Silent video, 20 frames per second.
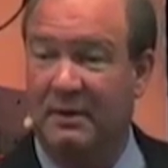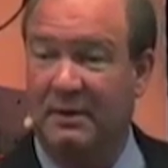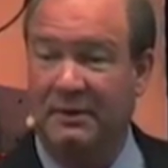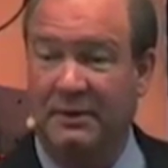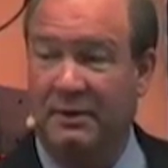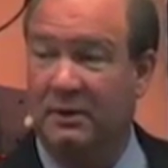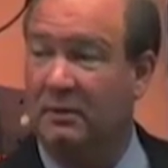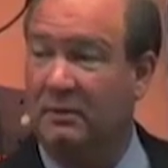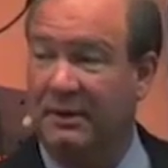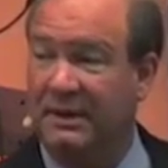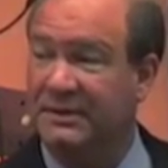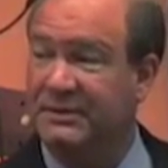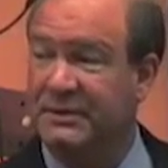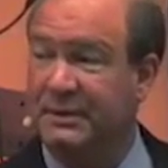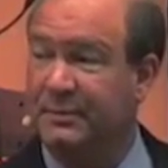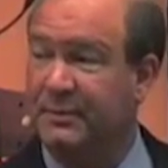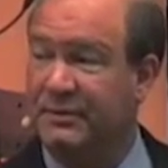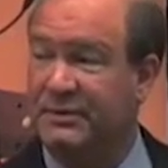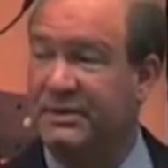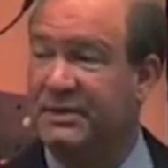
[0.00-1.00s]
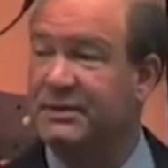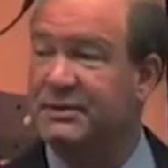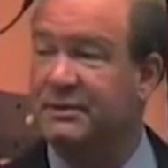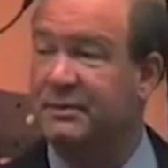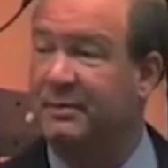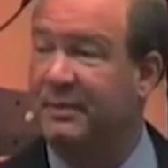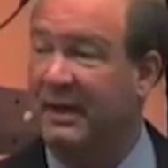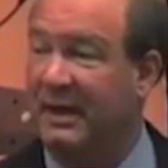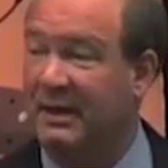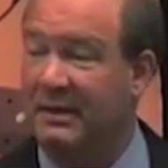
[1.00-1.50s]
You don't get to
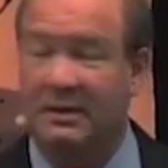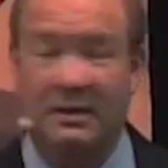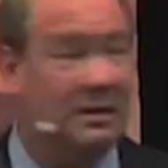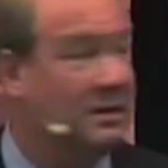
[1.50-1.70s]
participate.